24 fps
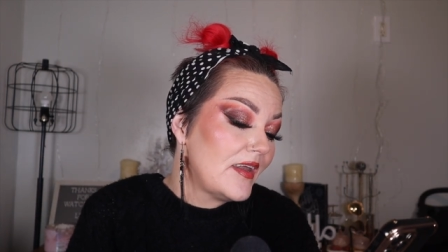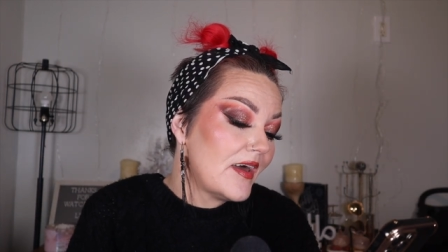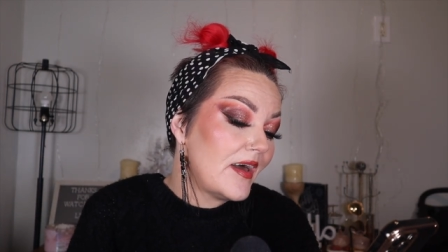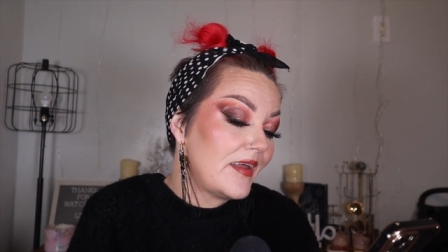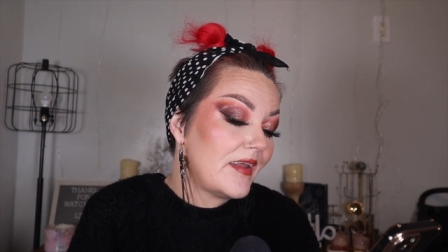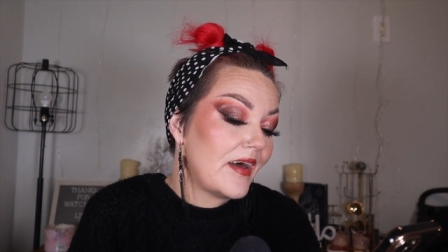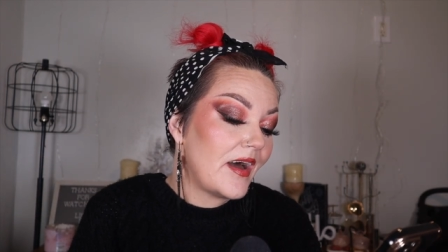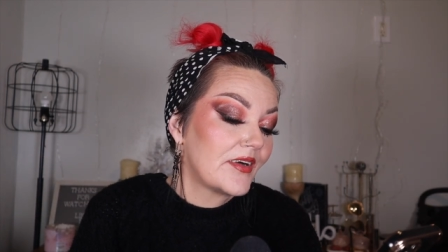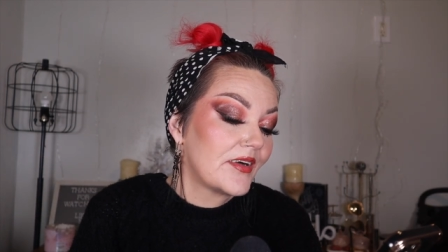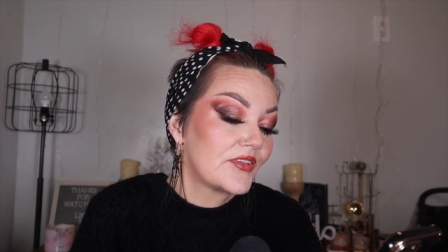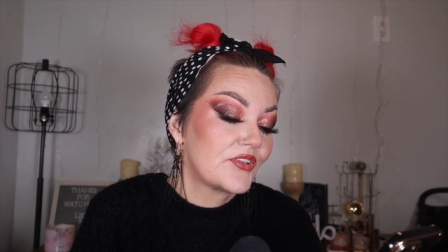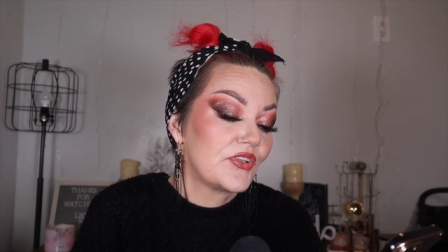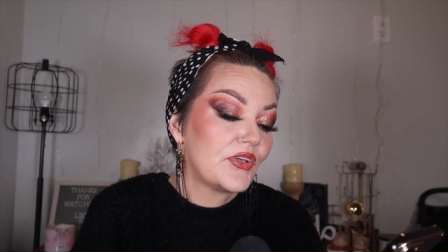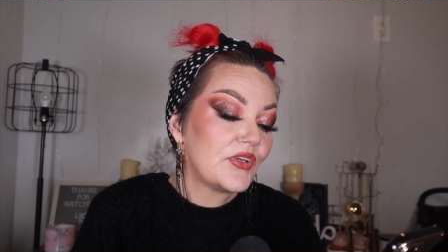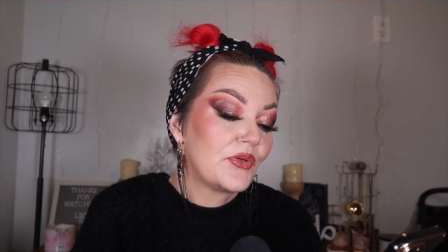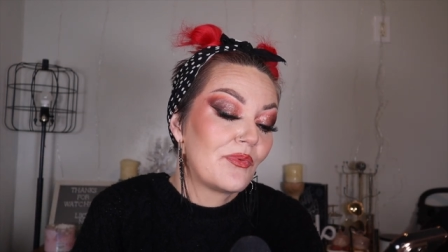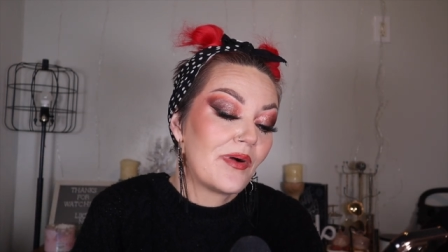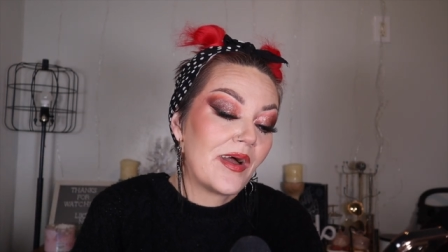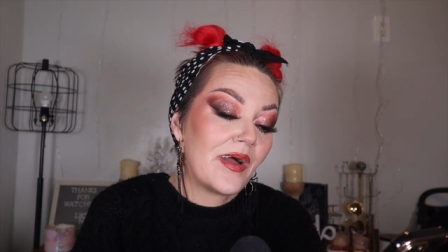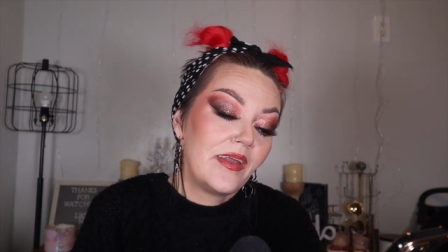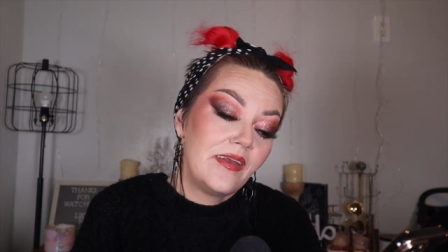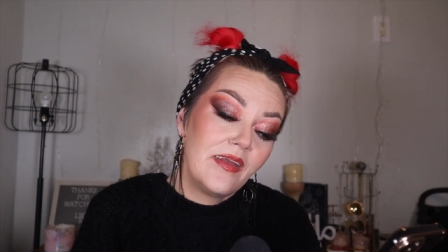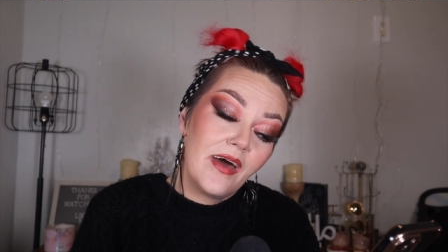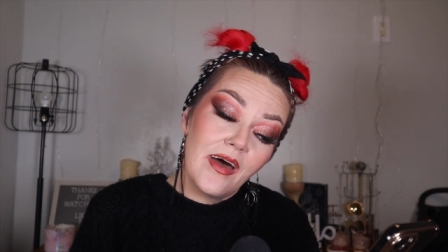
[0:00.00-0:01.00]
and actually
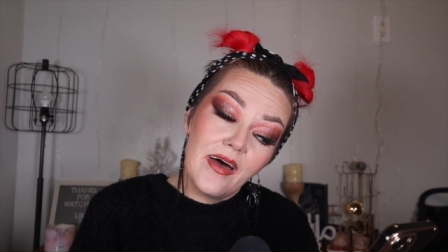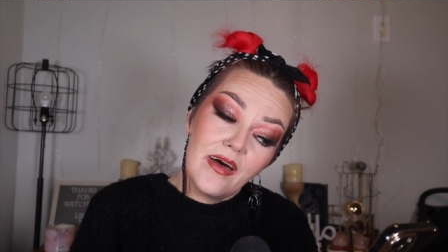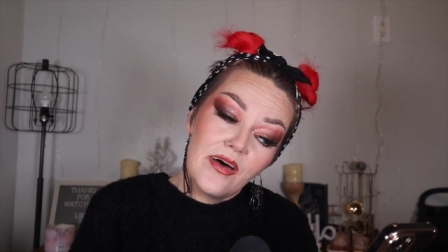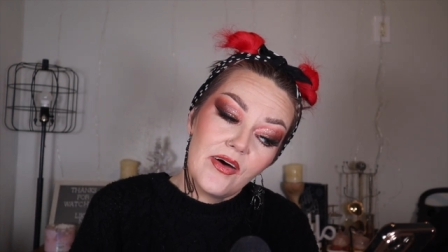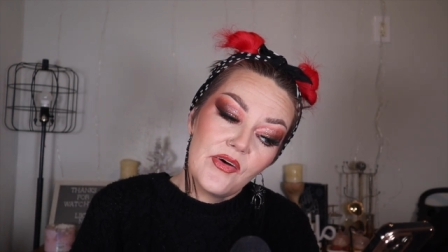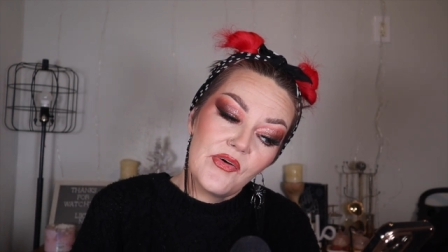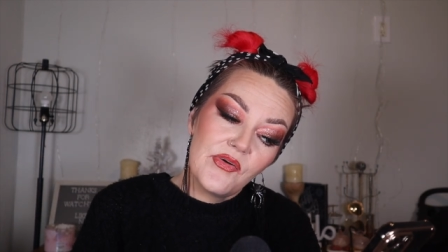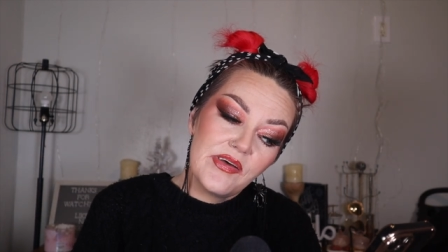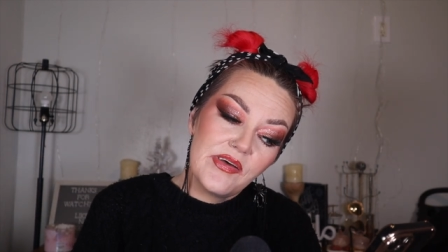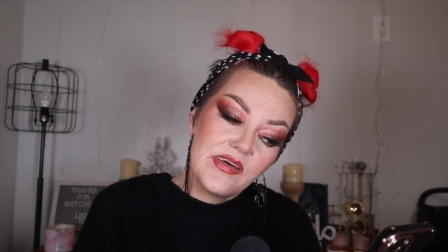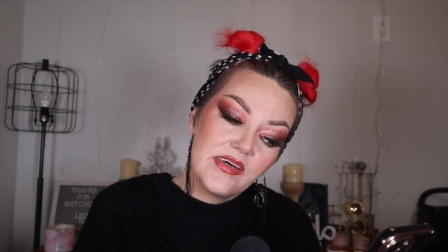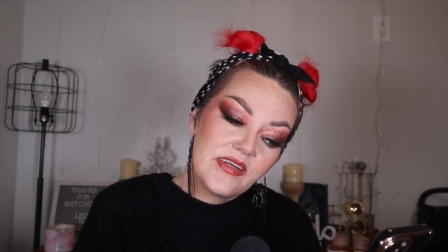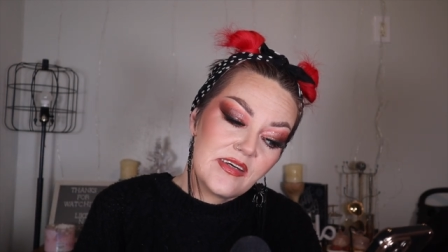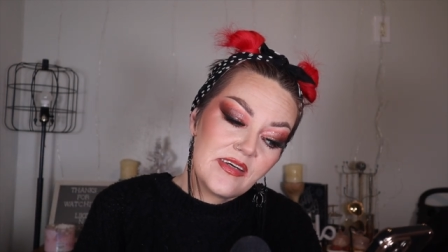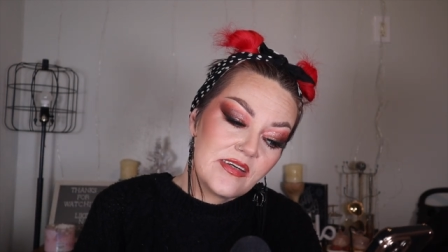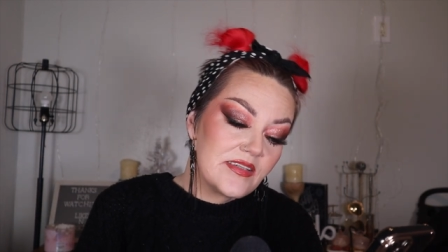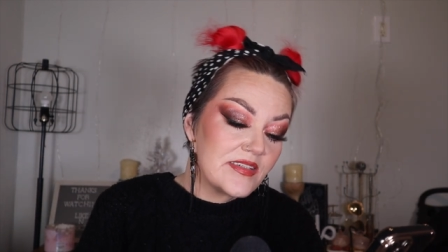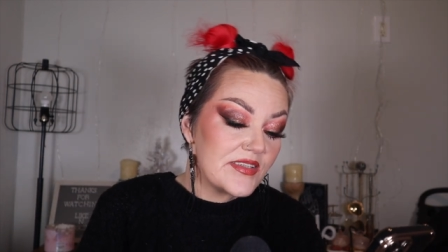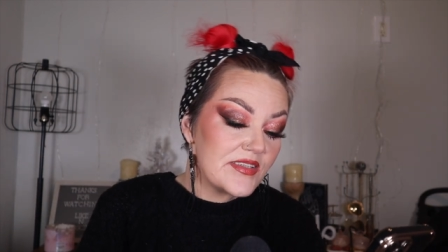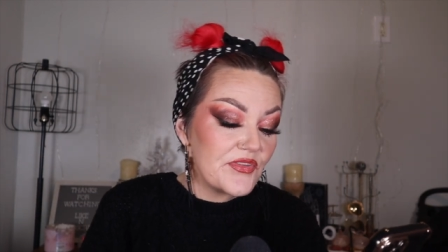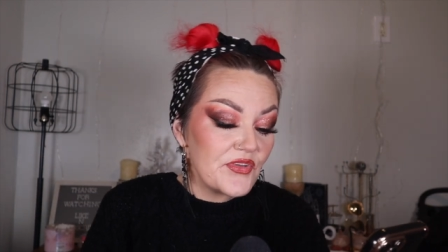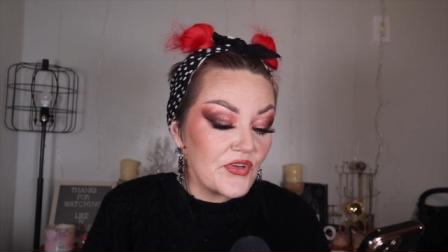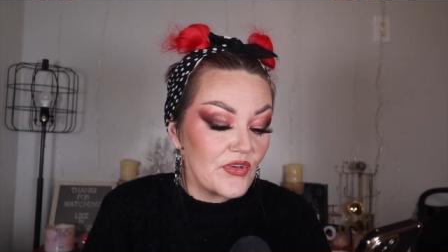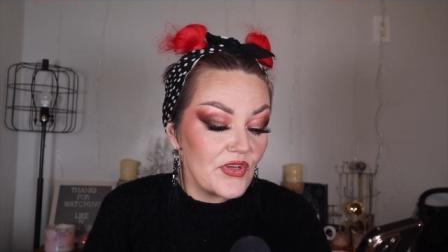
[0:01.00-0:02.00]
right now it
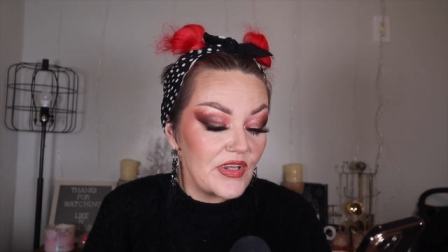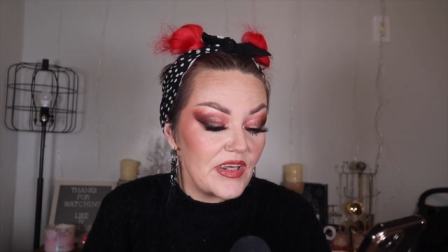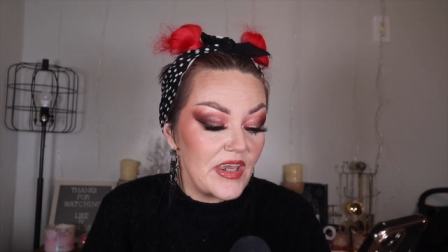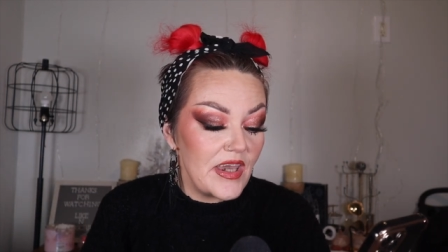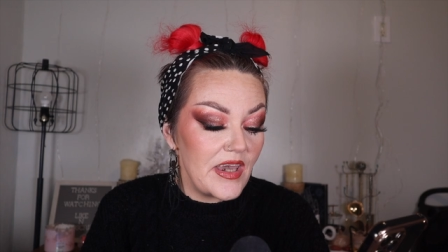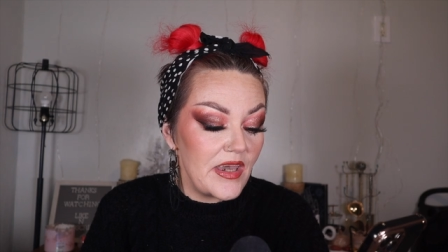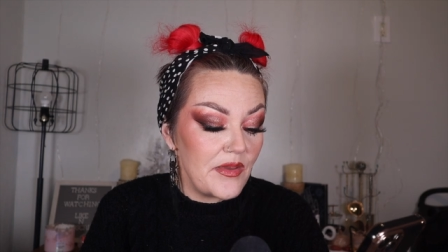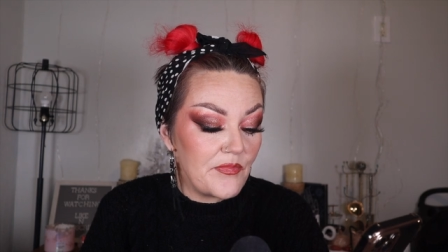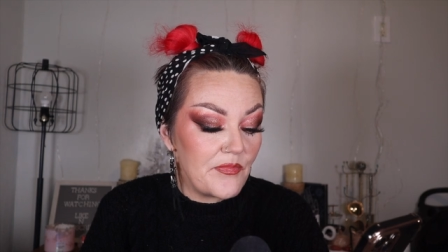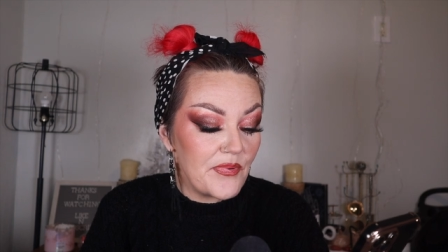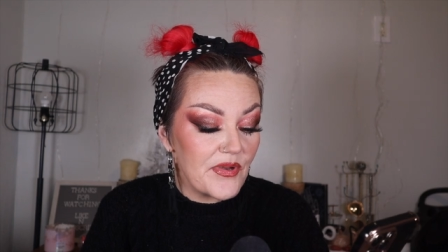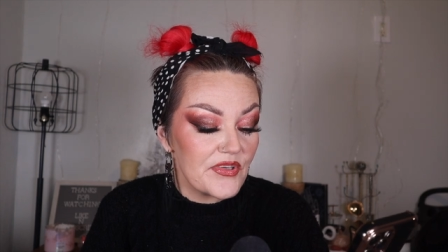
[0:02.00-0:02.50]
is thirty-eight